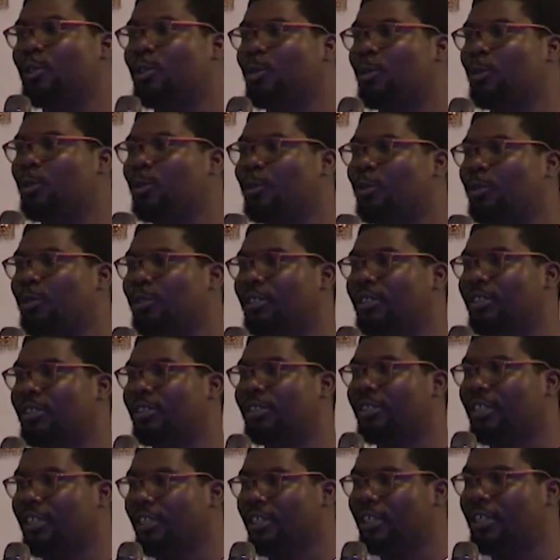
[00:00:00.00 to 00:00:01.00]
to
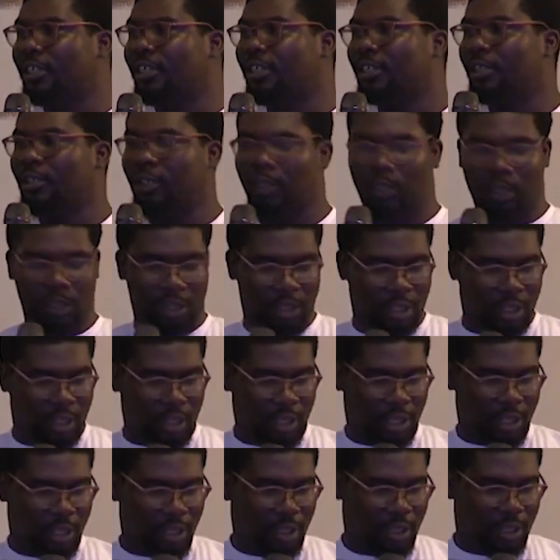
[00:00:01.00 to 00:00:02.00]
sing
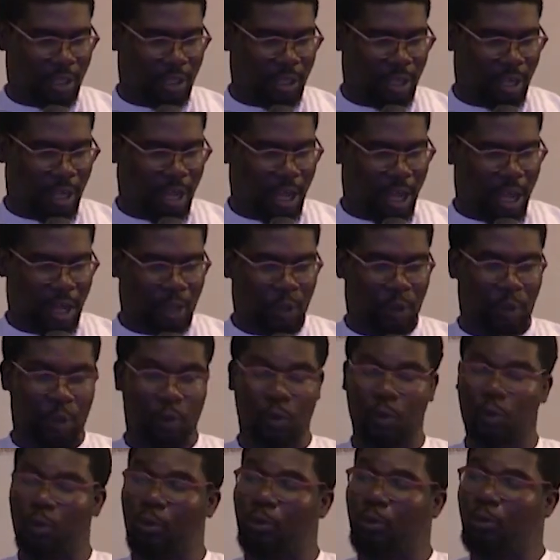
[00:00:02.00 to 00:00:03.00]
and
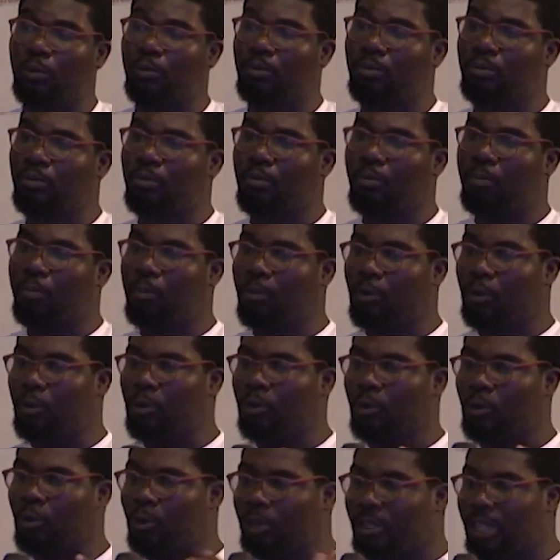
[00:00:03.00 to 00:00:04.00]

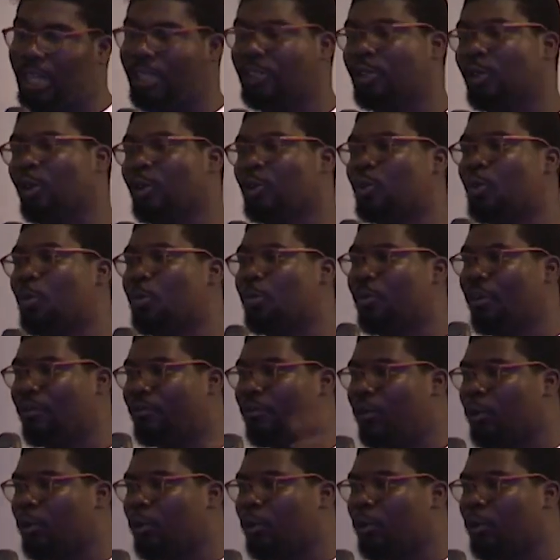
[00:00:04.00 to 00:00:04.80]
to use that song to pray